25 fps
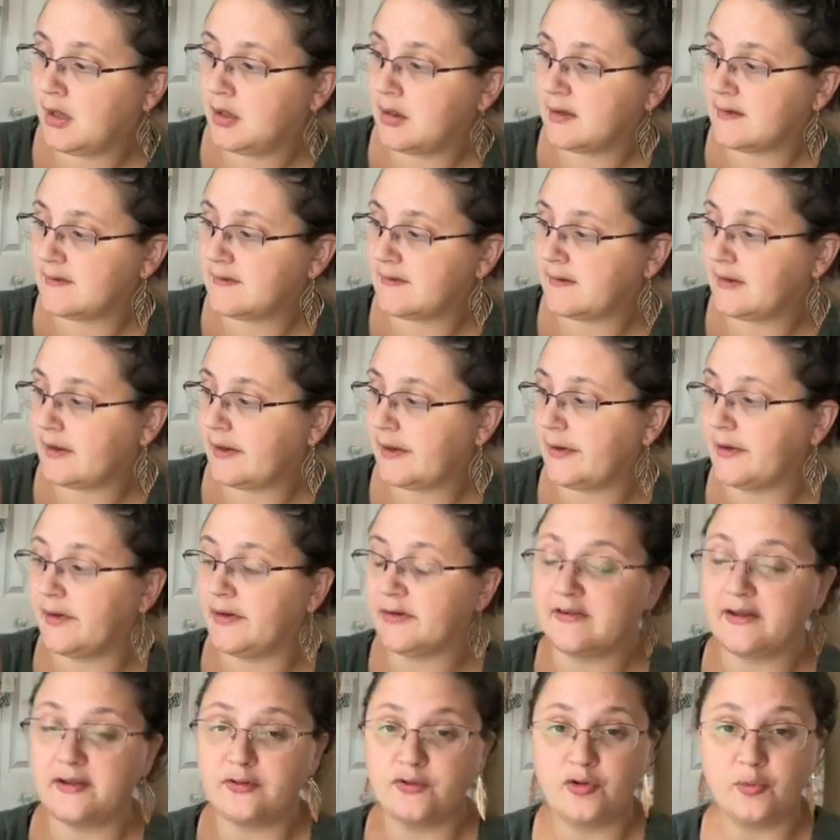let's see here. It
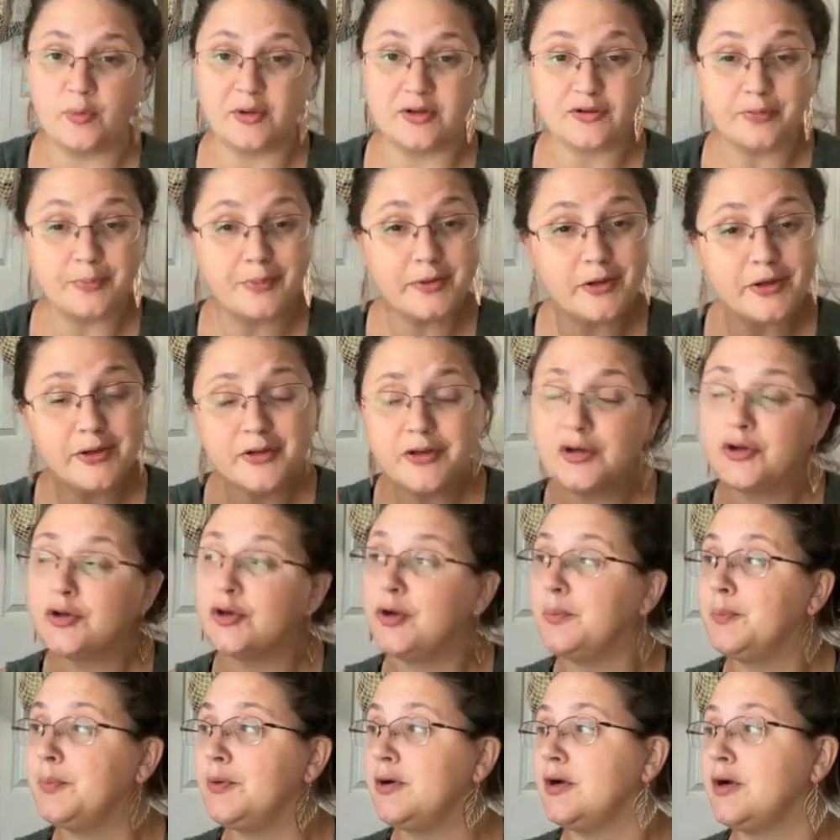tells you what to put on your
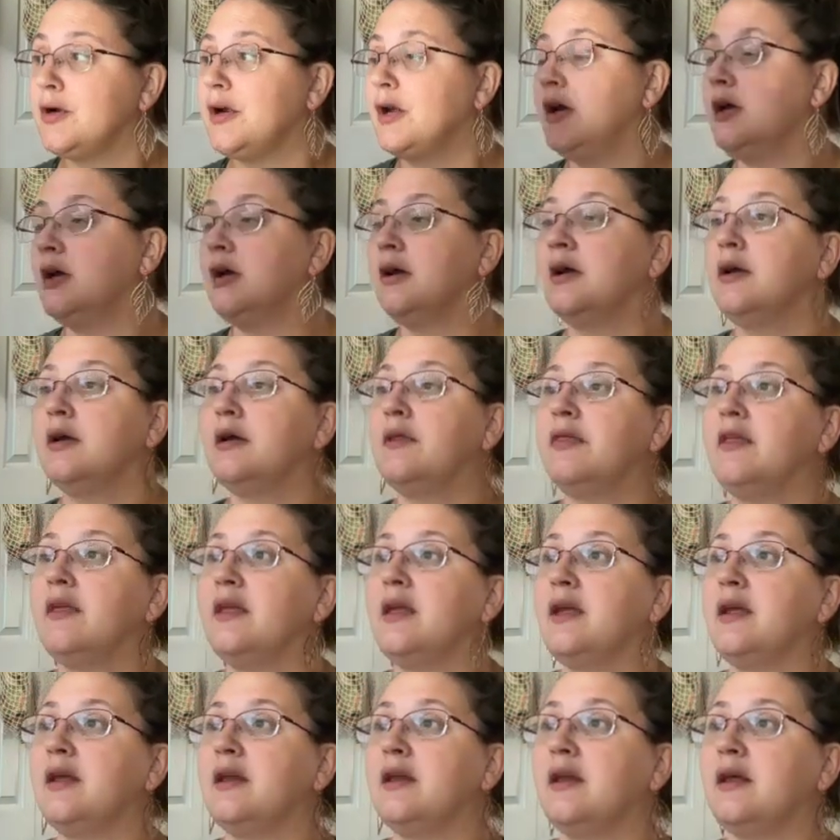notebook.
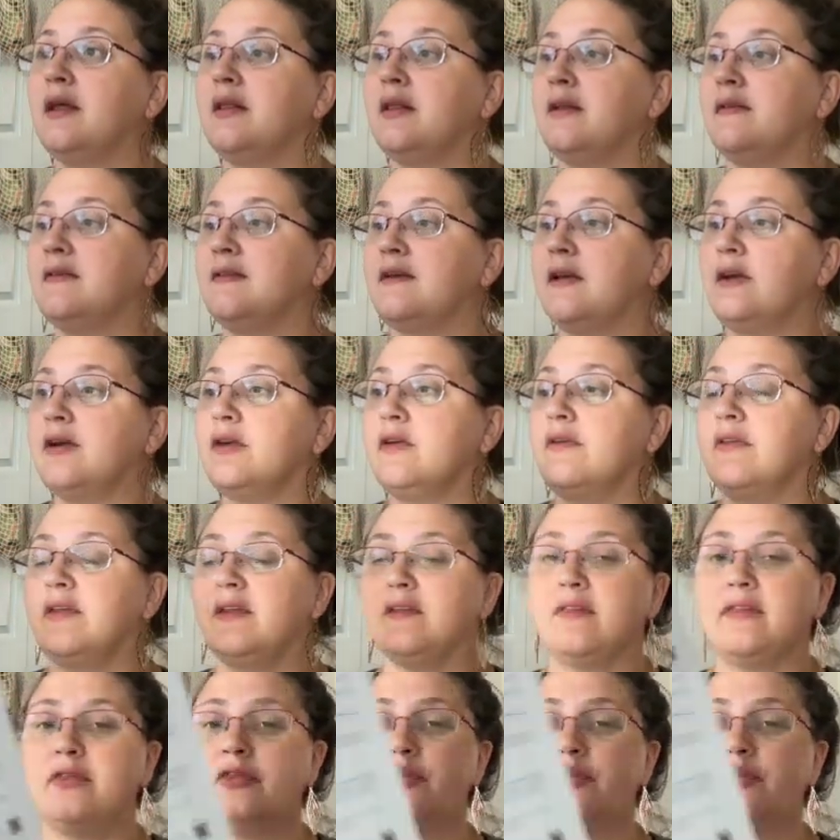Then let's see here. Then